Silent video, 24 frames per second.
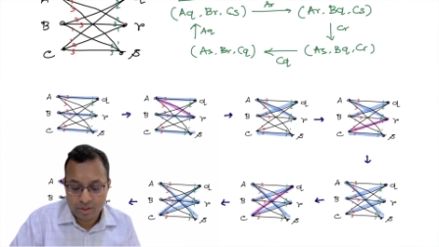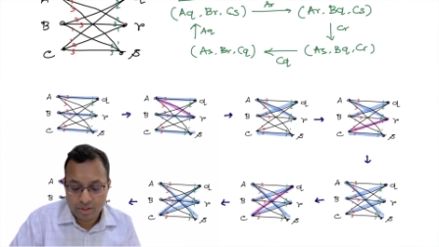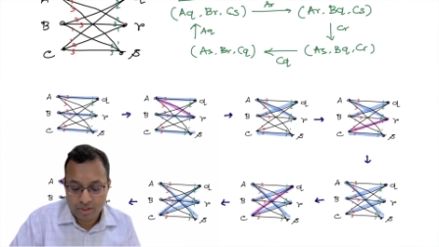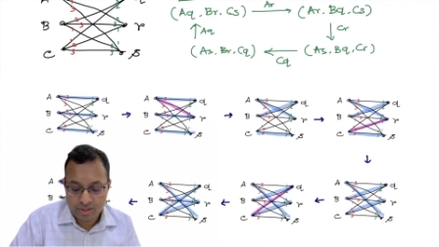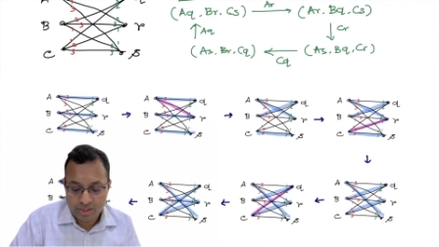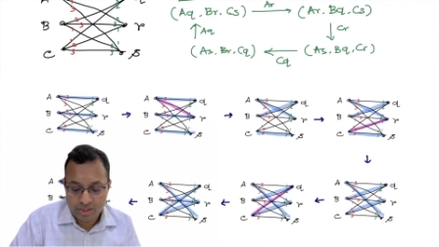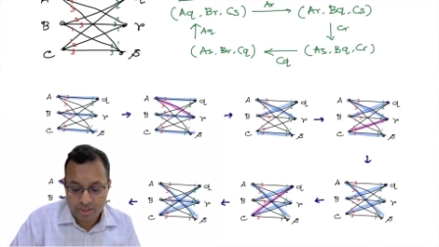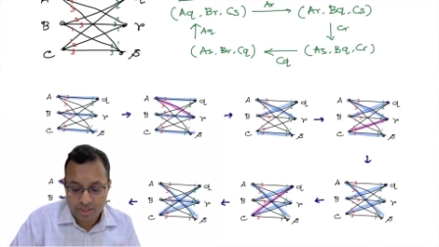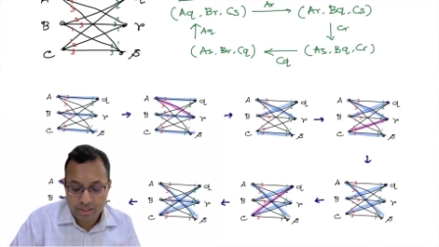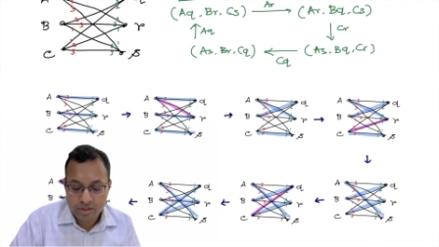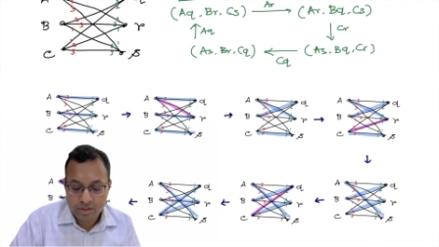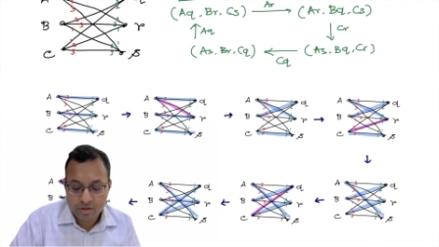
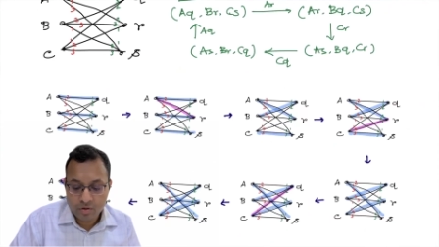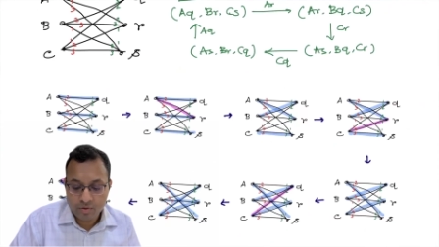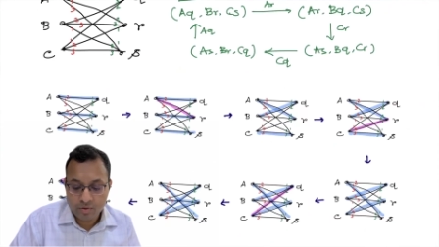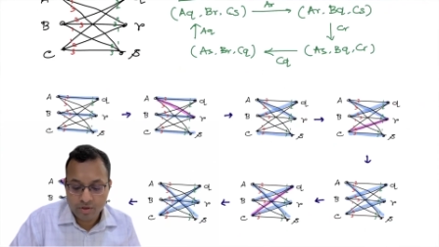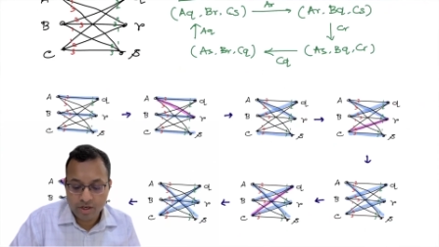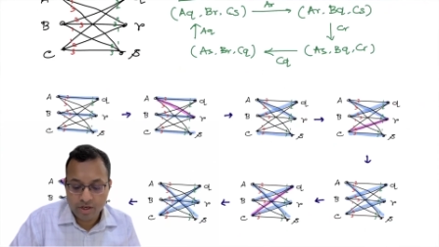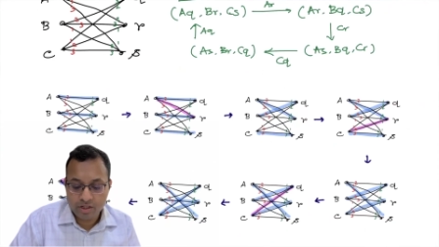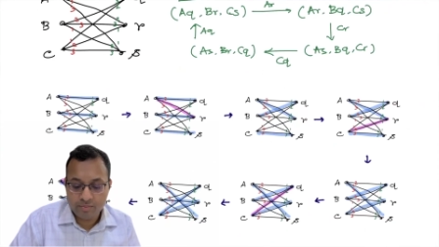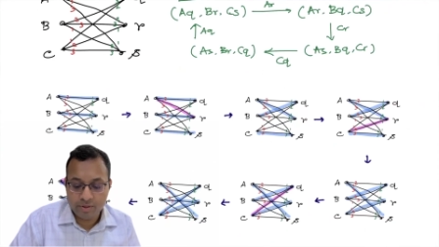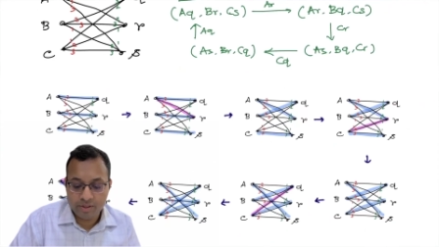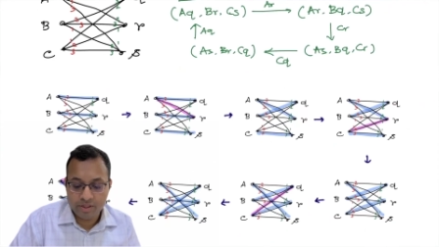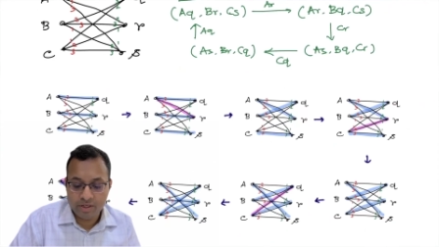C
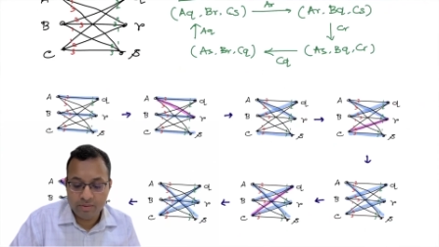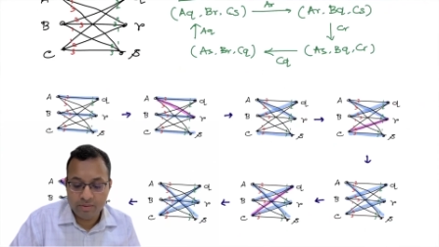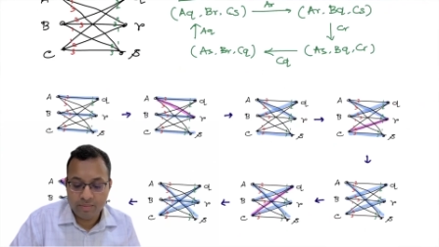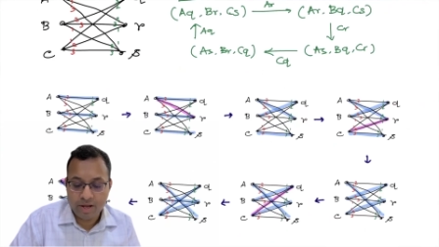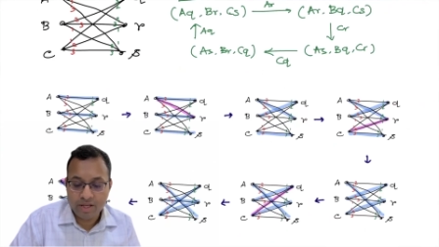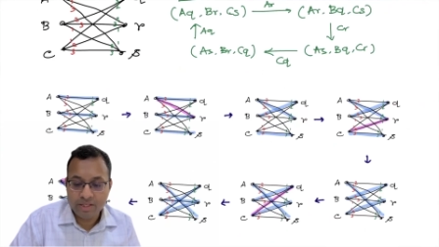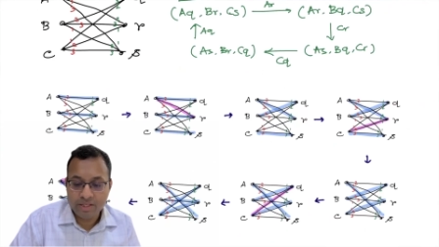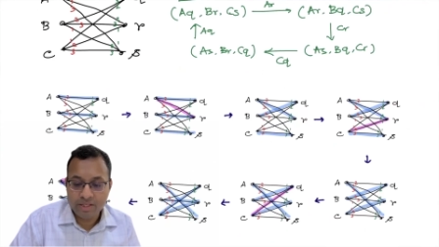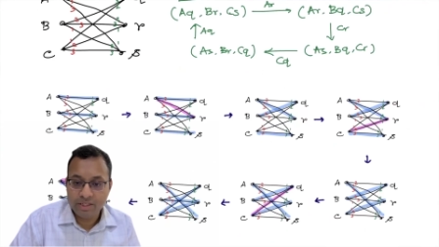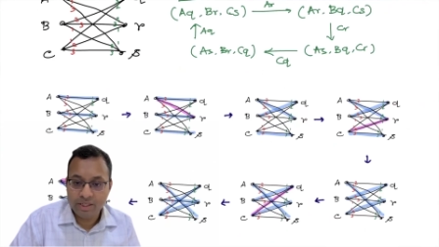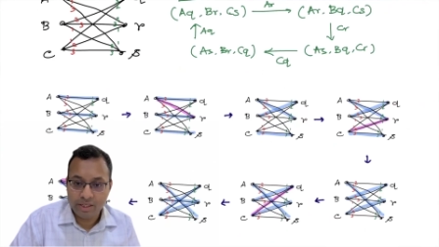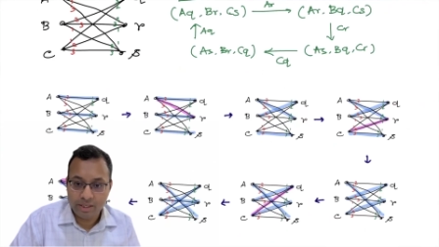over its present
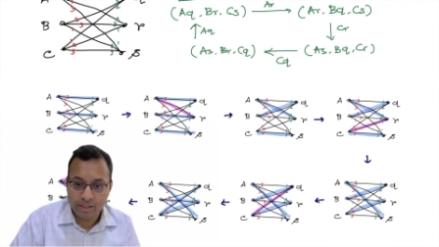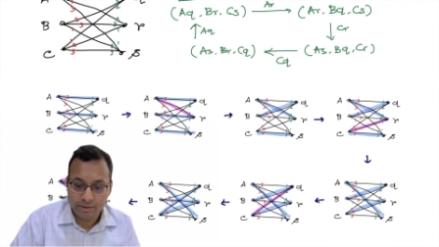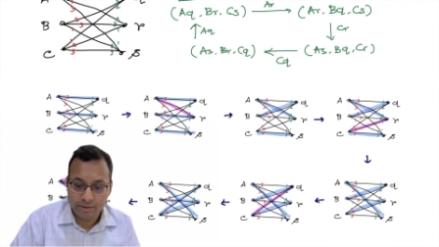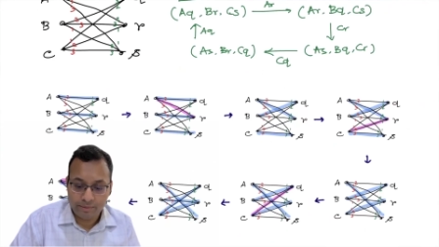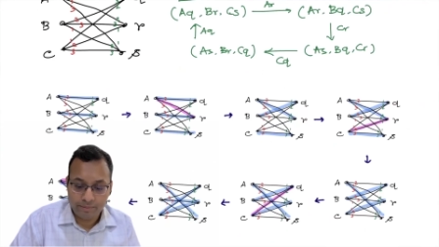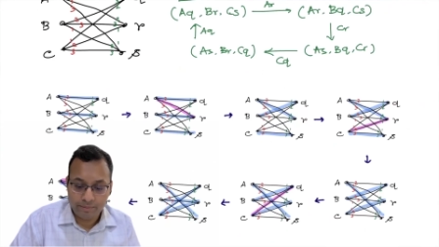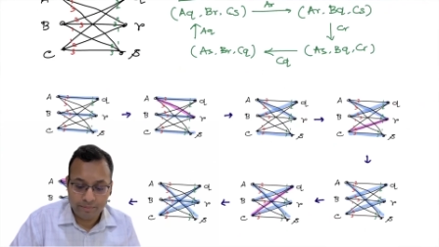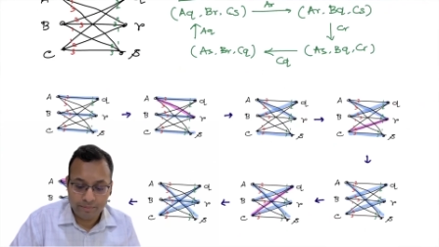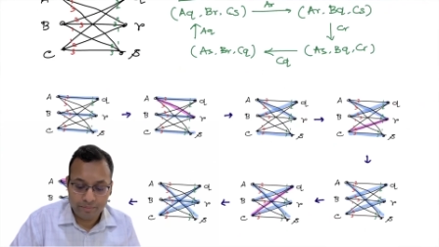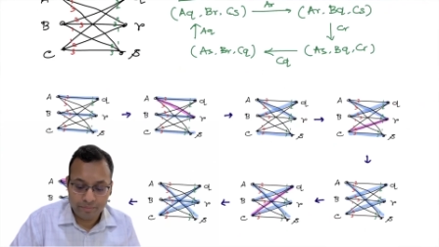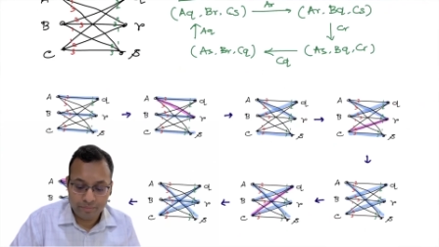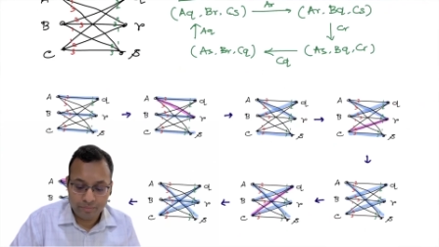match K.